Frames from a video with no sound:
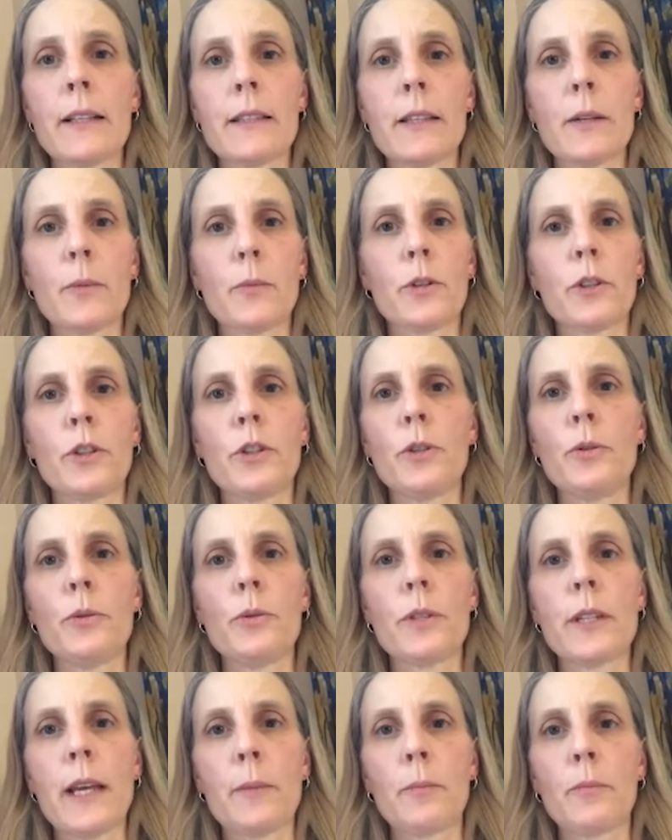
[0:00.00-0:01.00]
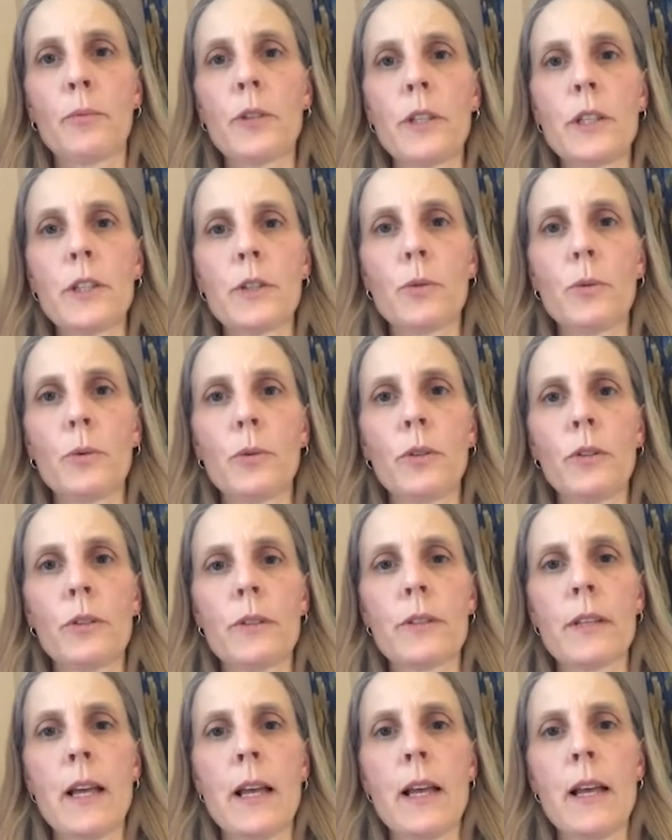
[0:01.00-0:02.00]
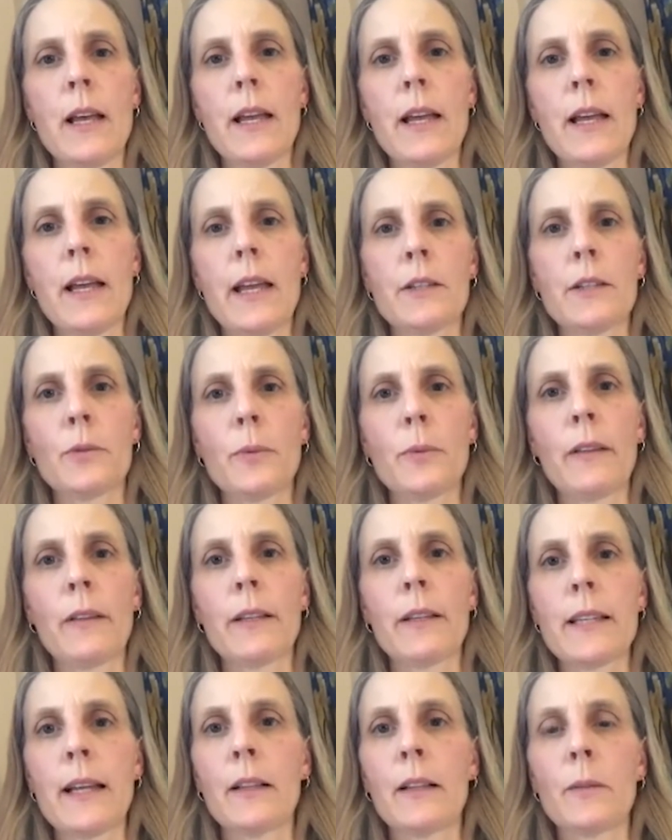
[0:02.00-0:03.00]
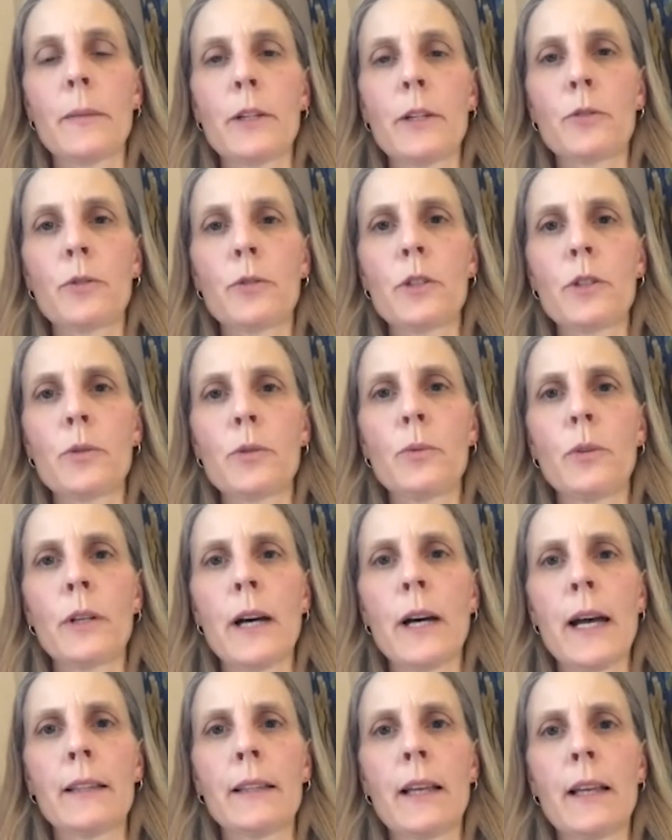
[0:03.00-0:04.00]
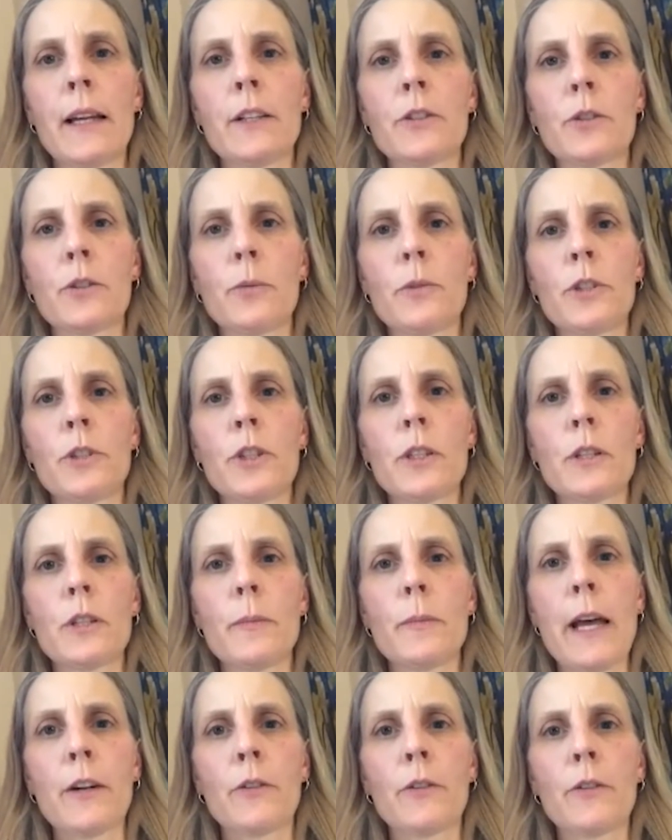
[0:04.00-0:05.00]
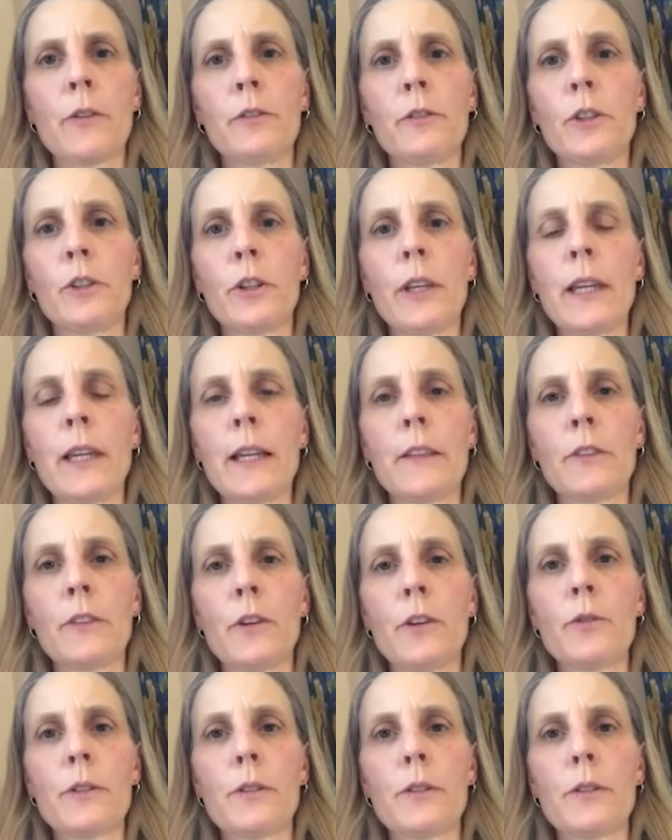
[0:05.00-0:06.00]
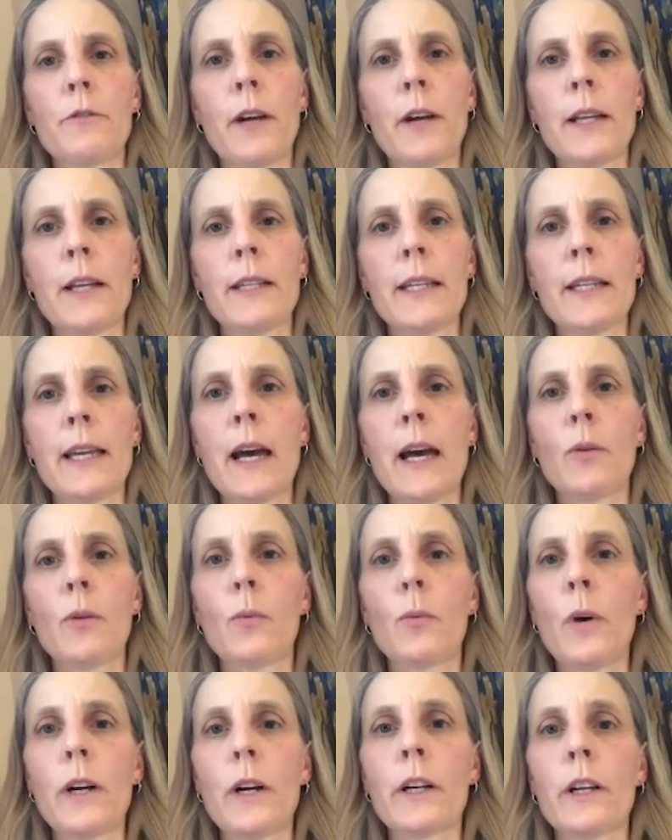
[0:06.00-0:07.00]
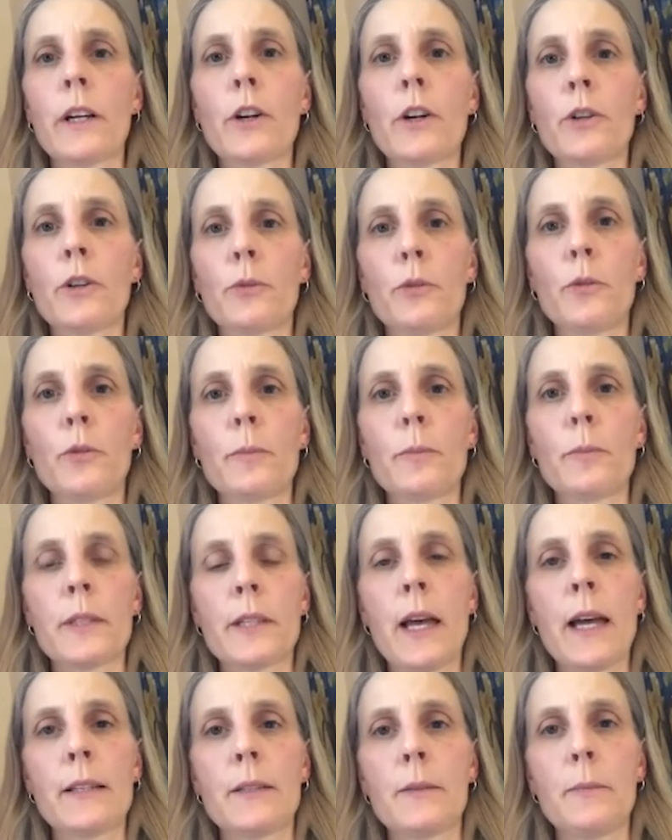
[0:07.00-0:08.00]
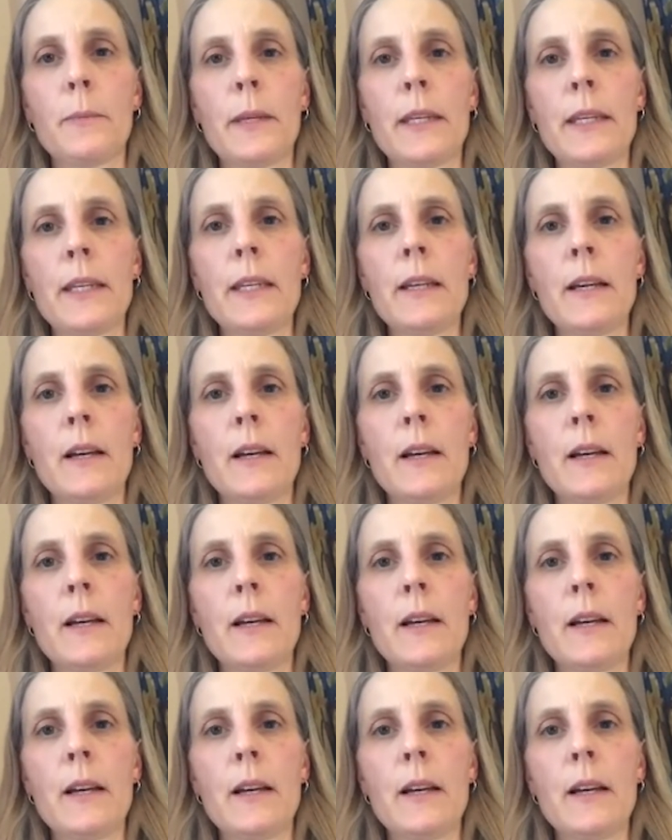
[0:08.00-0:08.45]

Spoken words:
that were used at preschools as well as elementary school guidelines. So it was just a matter of looking at those and finding out what could our group size be.